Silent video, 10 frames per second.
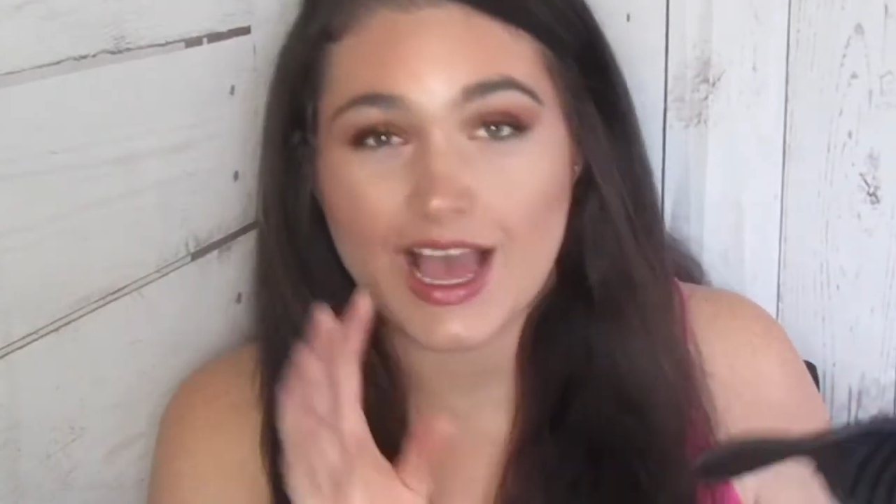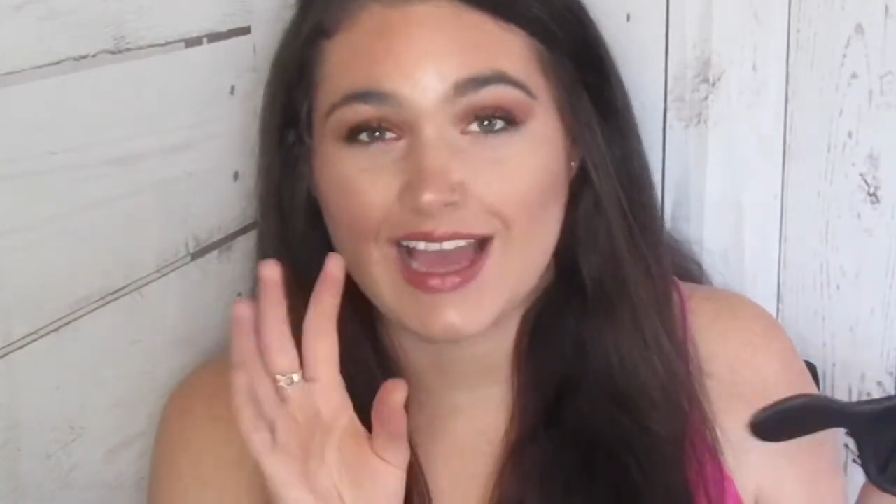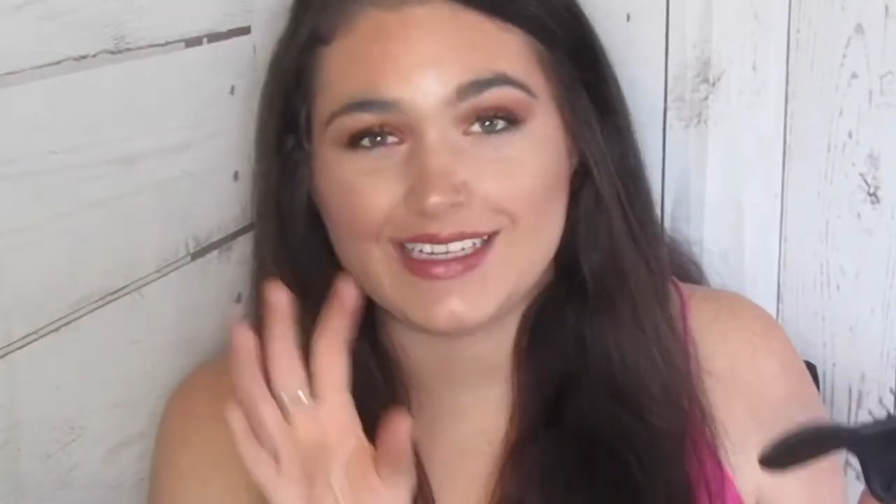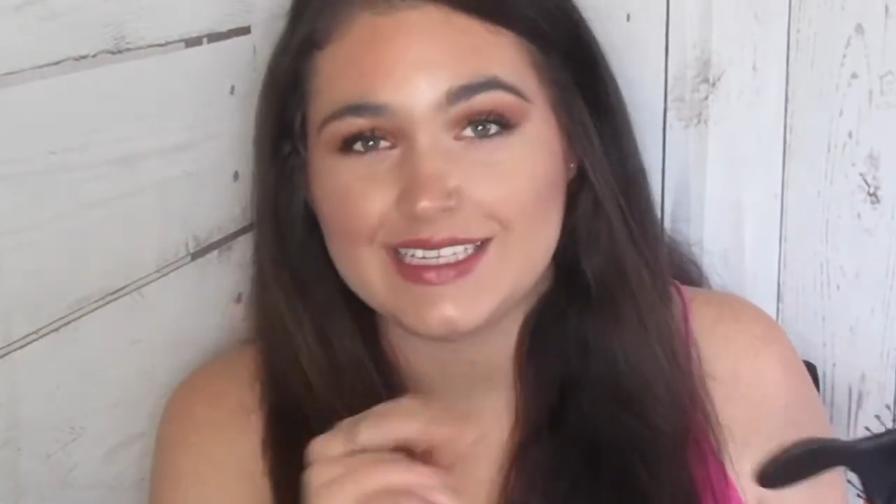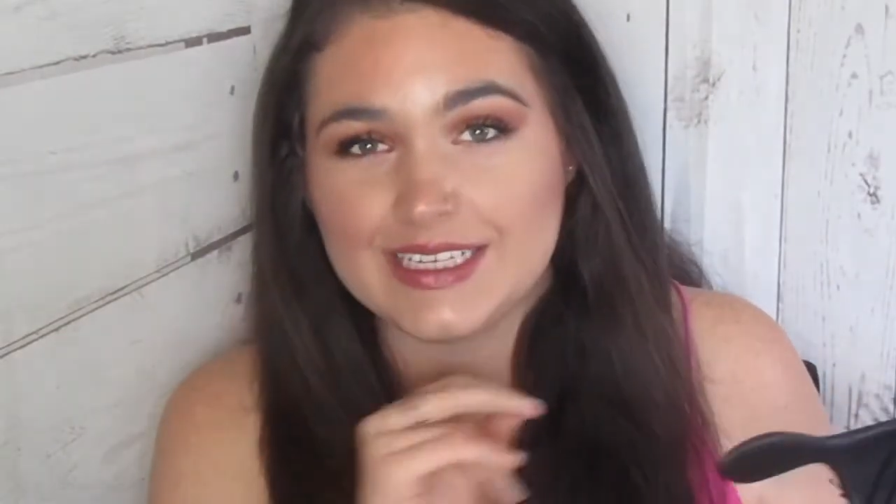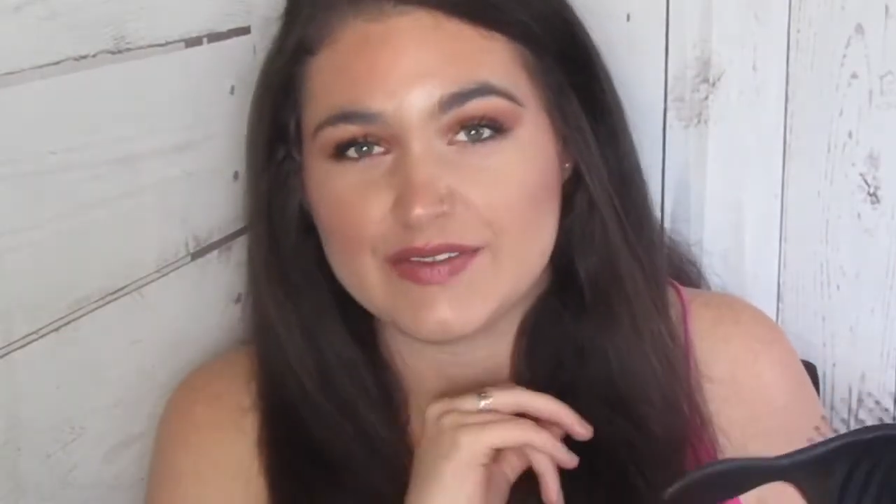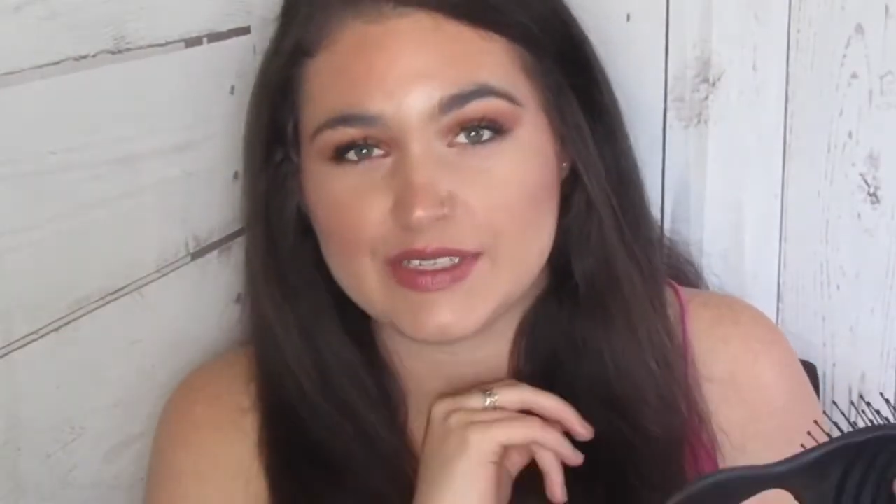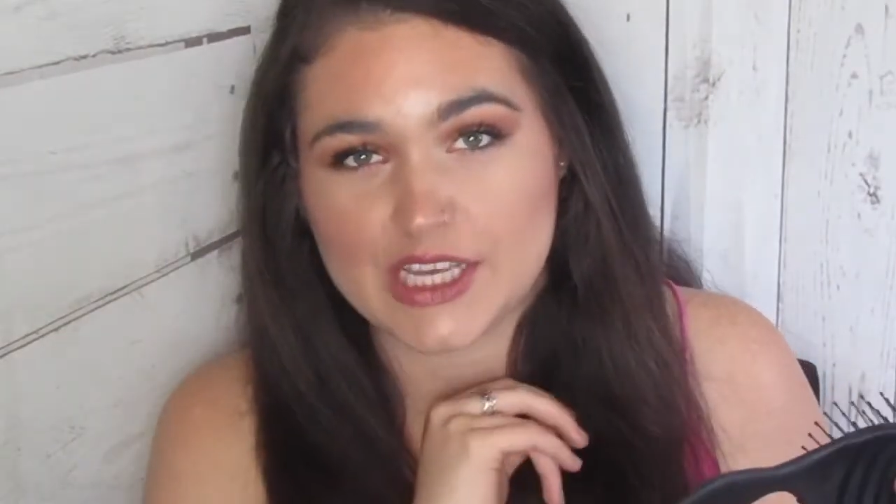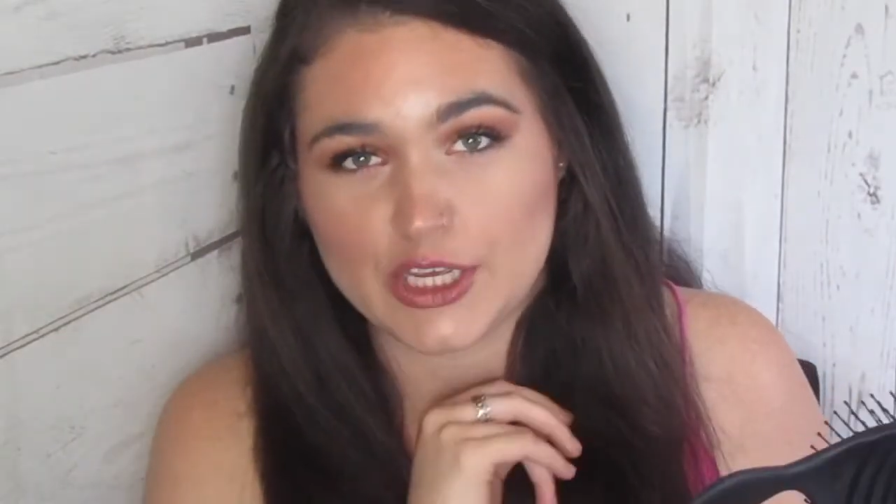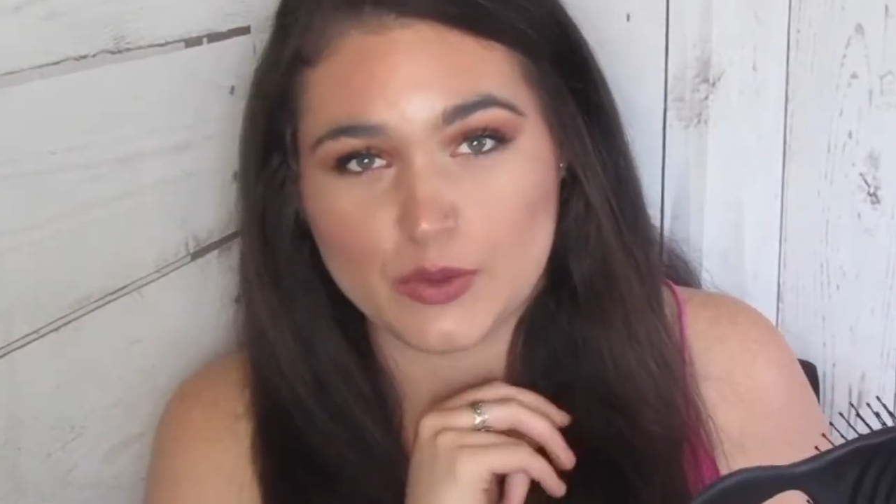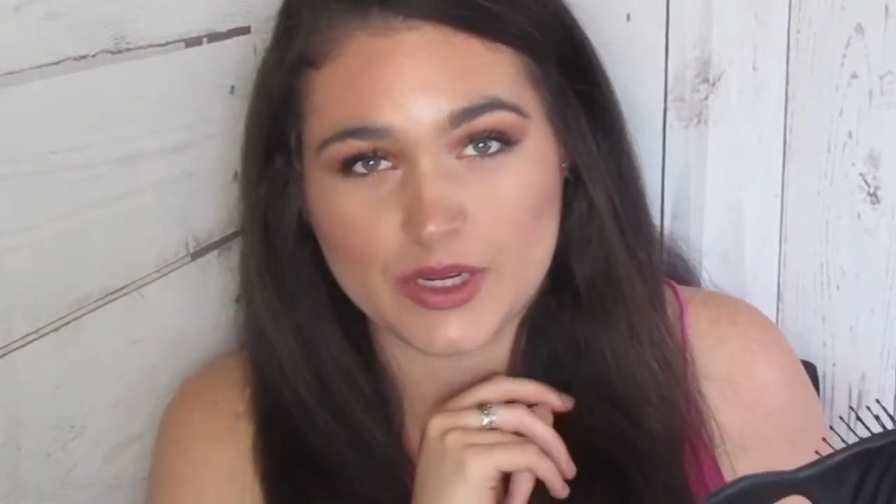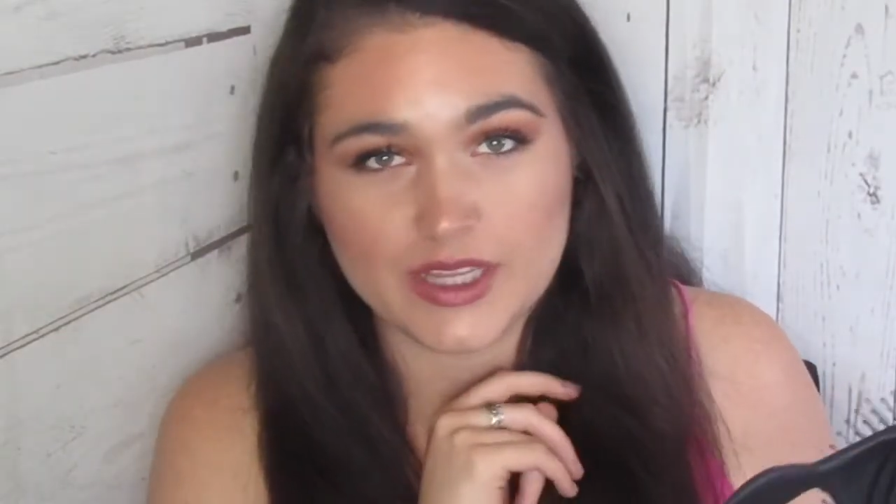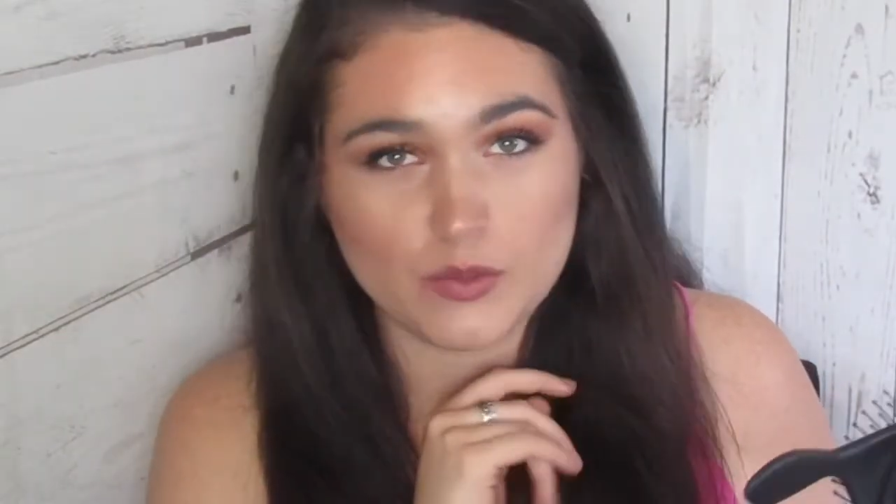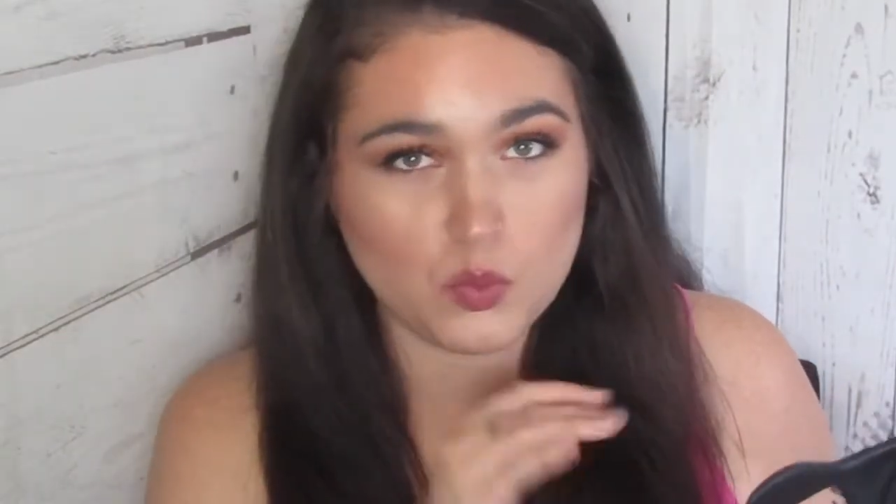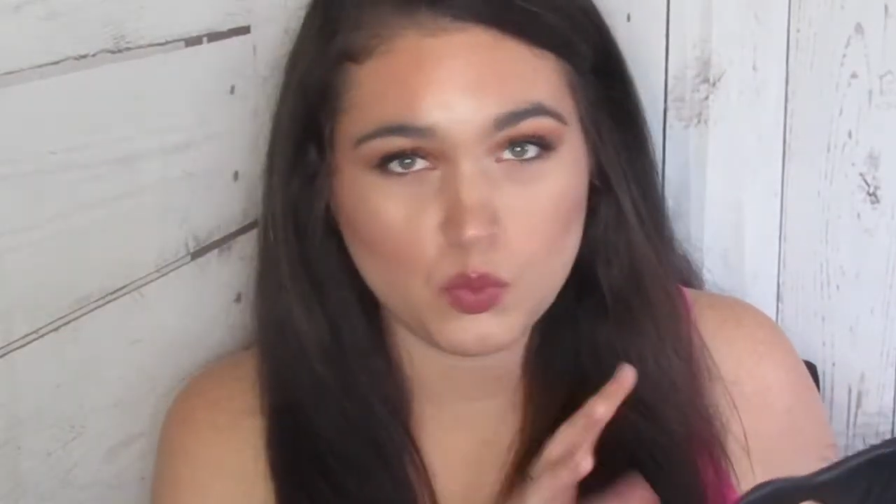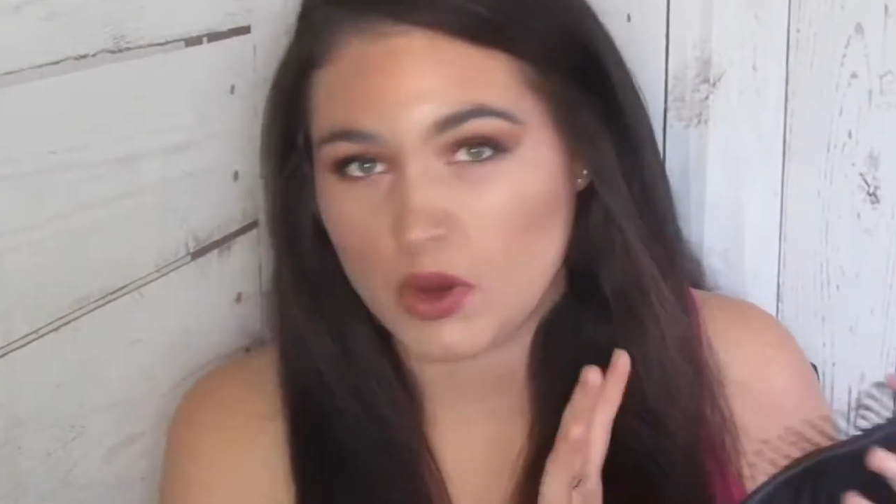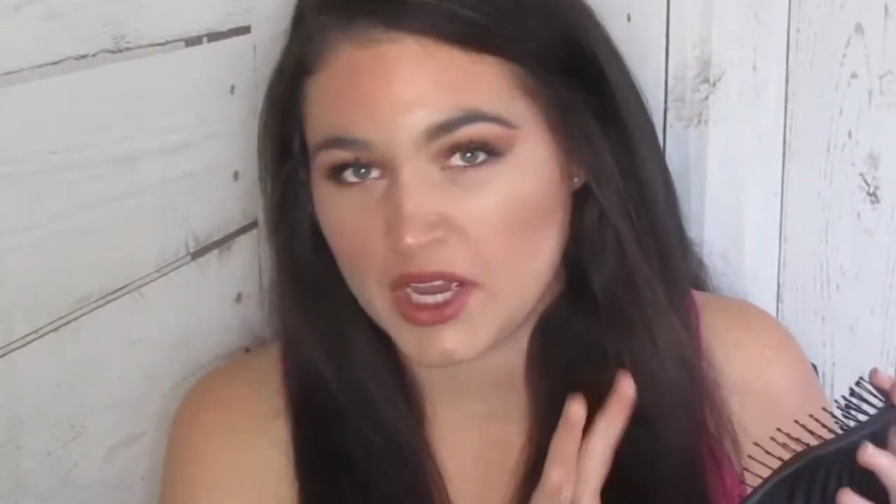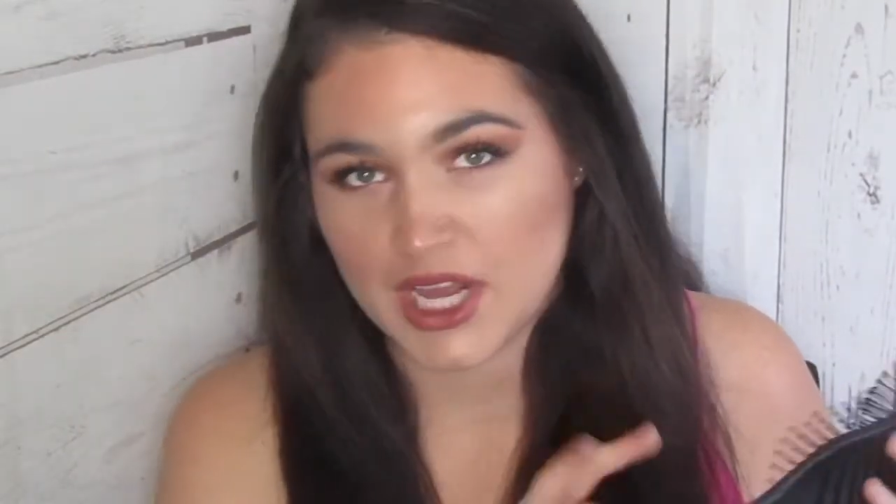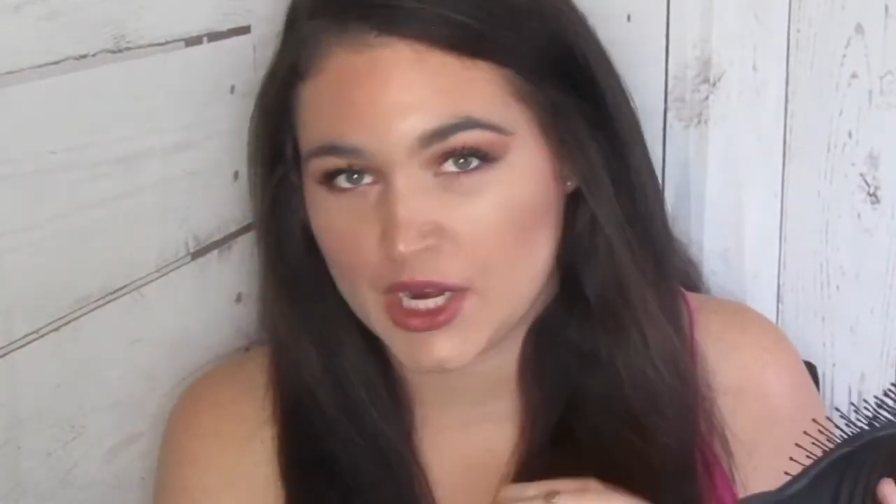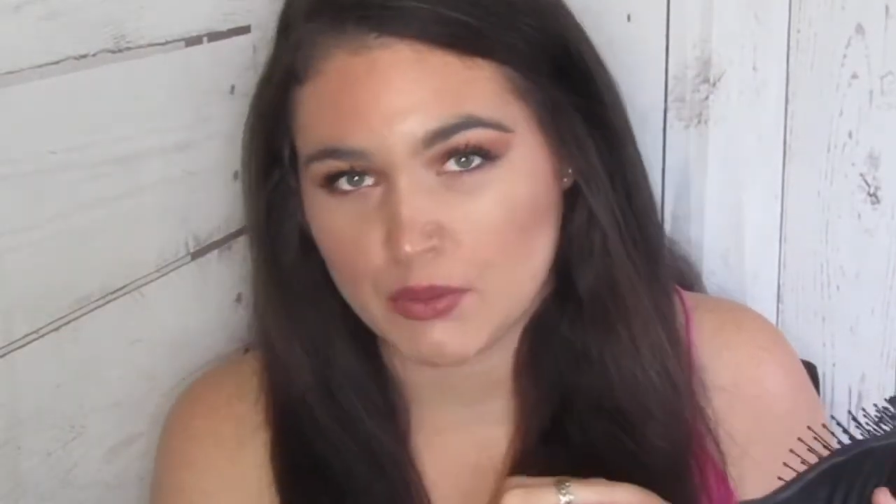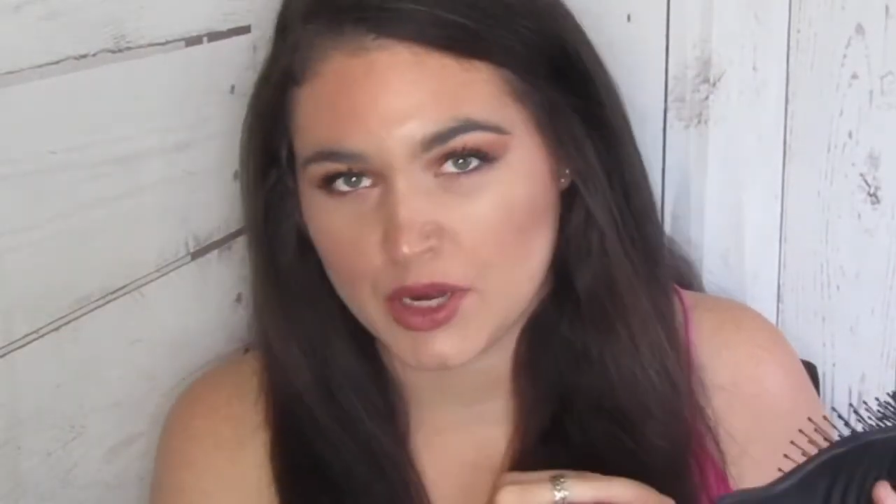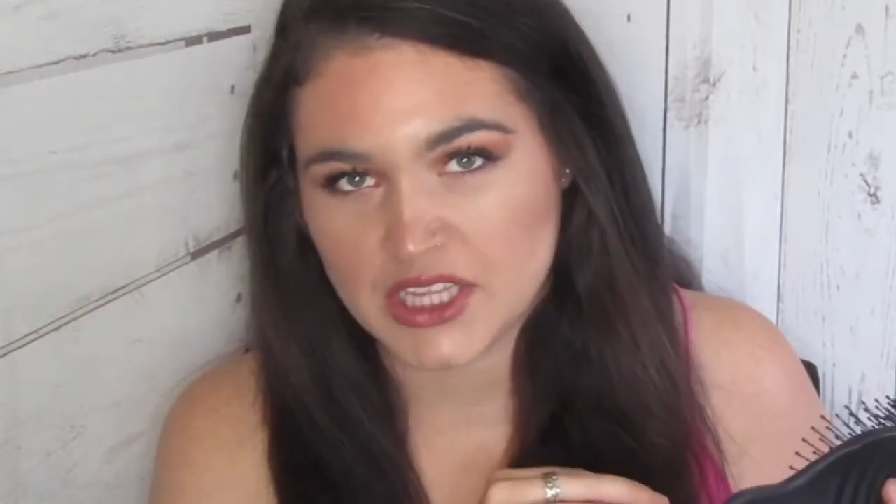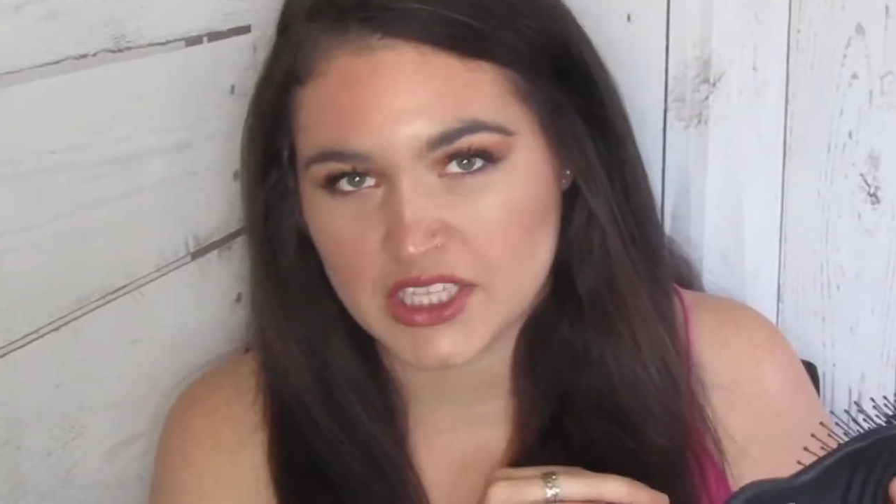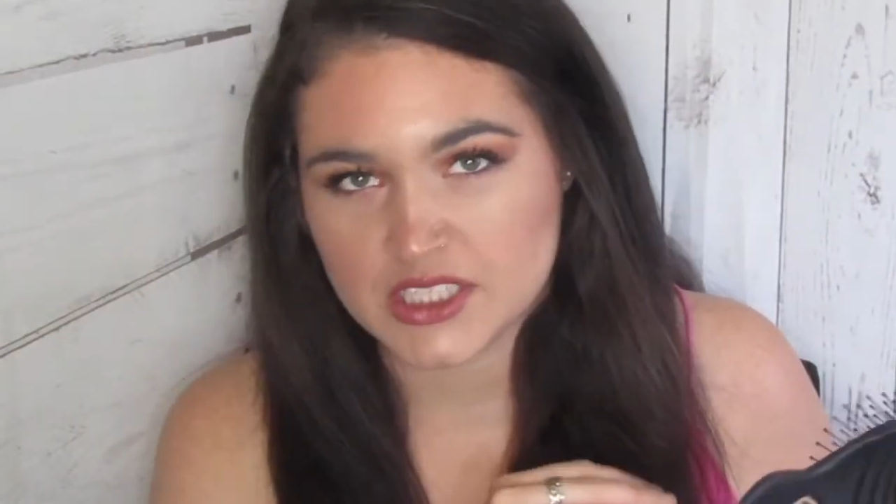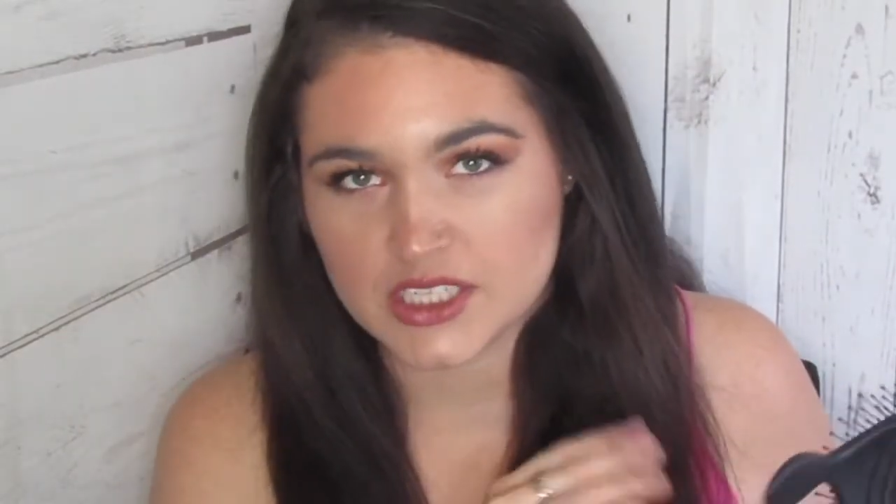I didn't even tell you what kind of brand this